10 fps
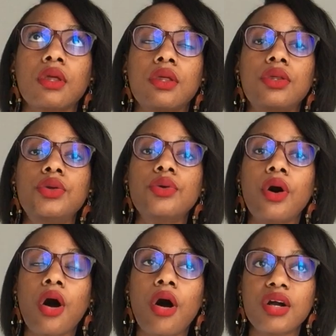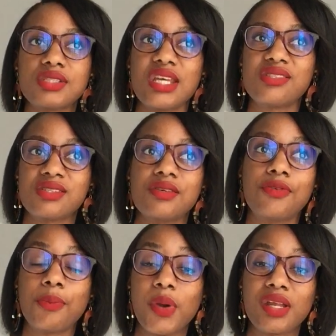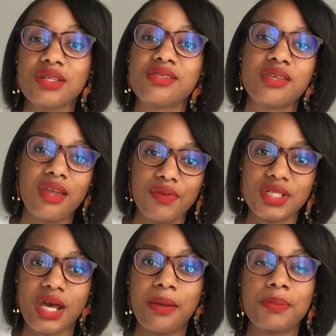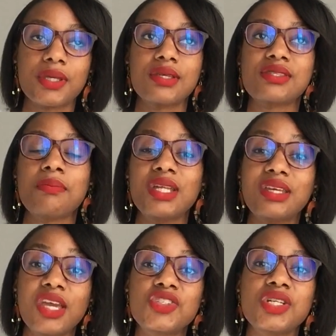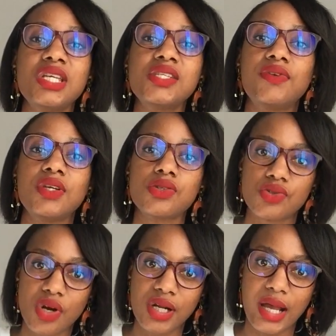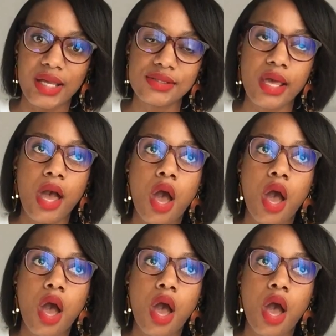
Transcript: you are tested for pregnancy every time, because the medication is very strong, guys.